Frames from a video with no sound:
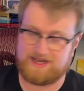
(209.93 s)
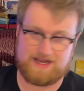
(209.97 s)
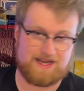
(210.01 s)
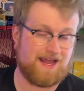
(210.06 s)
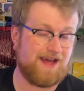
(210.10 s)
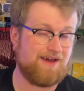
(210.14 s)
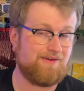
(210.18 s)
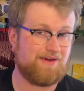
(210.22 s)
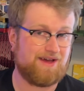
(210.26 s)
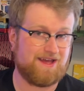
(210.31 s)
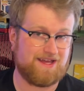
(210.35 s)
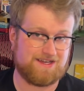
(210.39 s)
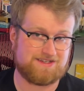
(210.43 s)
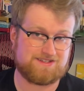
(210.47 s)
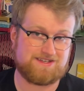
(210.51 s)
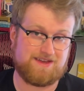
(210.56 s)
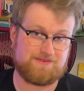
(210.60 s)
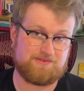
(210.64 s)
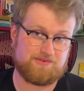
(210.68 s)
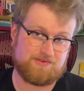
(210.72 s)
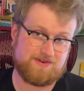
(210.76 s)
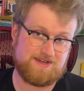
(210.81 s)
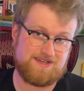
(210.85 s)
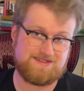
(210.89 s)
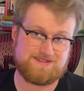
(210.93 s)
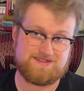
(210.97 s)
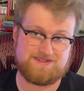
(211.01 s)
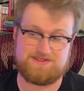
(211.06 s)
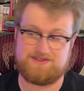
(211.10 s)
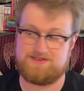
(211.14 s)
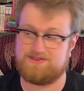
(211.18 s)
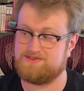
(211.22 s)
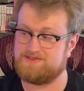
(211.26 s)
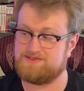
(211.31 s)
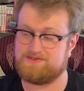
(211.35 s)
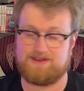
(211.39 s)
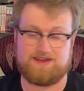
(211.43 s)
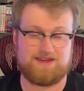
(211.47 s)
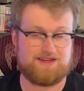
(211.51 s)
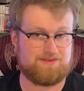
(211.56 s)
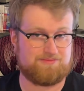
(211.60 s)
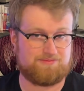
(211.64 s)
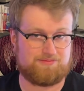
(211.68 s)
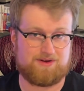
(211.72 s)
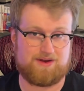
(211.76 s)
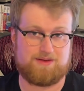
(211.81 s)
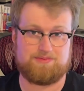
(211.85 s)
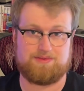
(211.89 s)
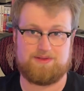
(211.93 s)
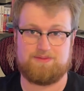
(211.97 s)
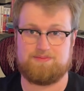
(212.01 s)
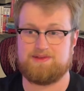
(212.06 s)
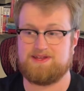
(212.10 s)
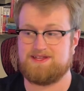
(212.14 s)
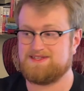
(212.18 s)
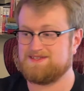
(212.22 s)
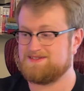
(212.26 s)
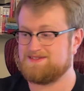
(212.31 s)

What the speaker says: and now I actually have a reason to, so I can properly play this